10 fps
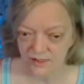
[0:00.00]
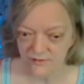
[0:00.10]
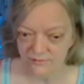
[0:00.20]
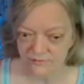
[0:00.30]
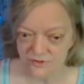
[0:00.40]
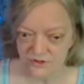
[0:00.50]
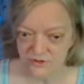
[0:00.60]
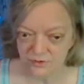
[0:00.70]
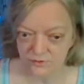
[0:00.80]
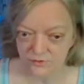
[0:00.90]
life,
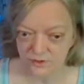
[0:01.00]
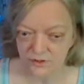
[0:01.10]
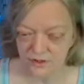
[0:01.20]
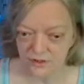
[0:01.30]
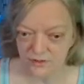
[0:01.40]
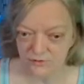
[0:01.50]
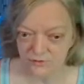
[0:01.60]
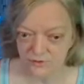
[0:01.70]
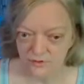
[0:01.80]
too. You know,